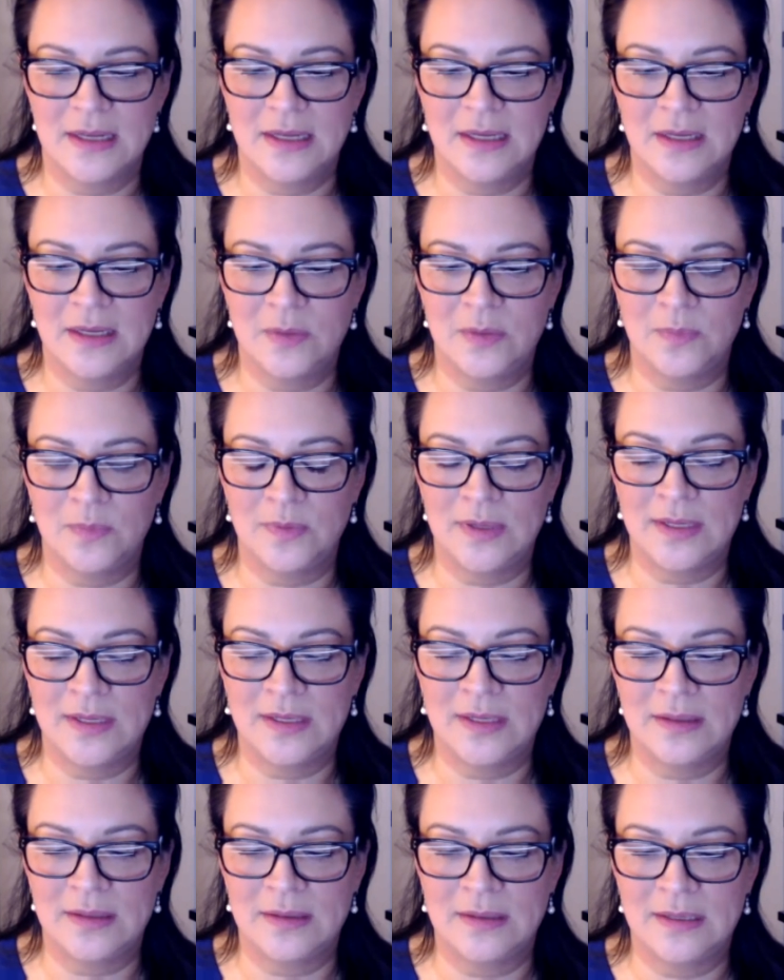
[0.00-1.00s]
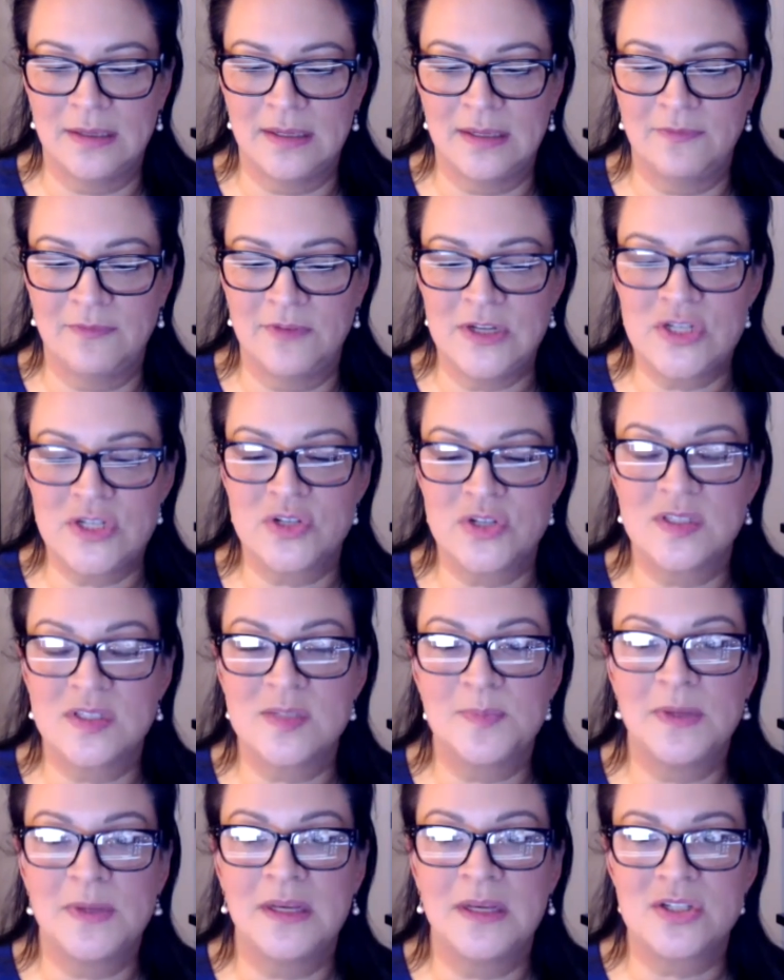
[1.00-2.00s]
it featured
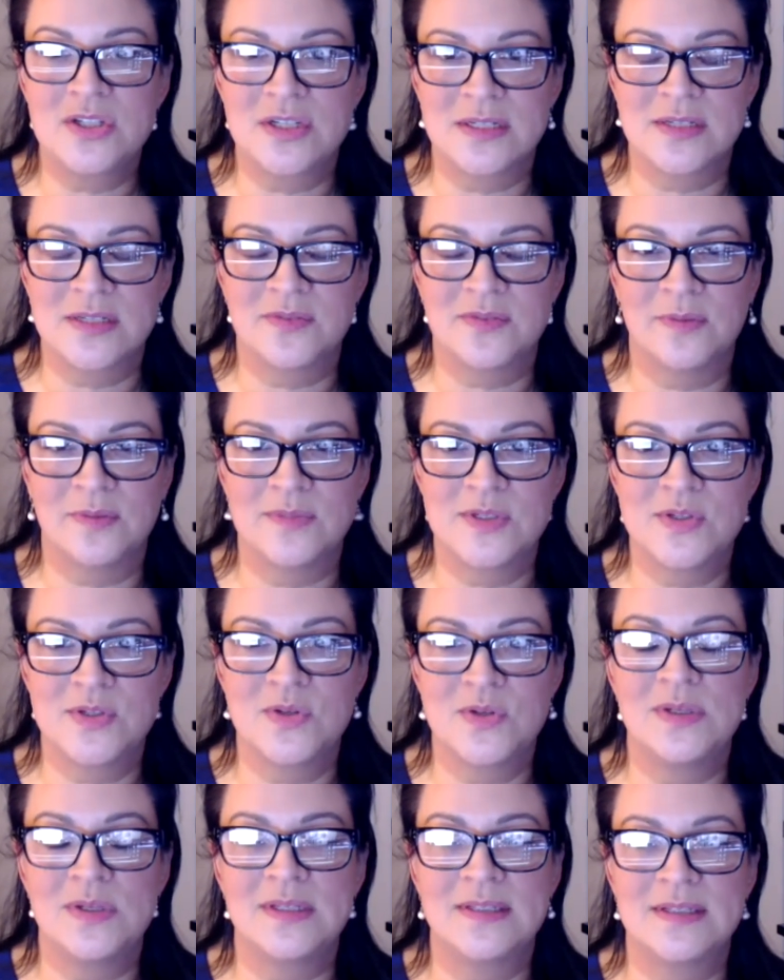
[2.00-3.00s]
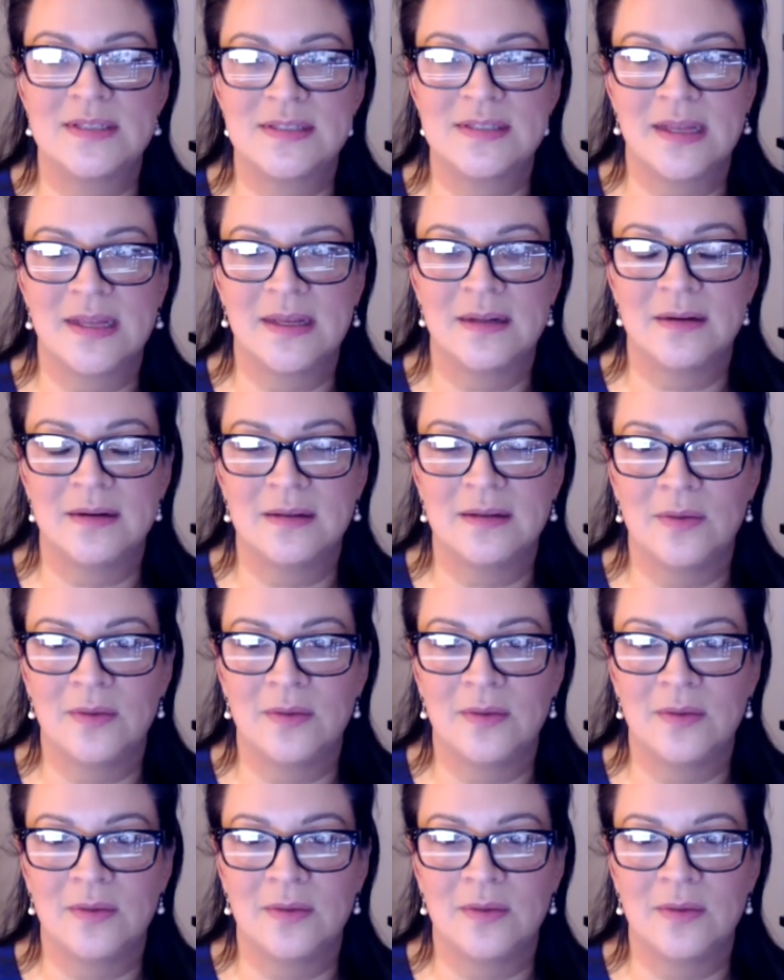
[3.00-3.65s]
speeches from students that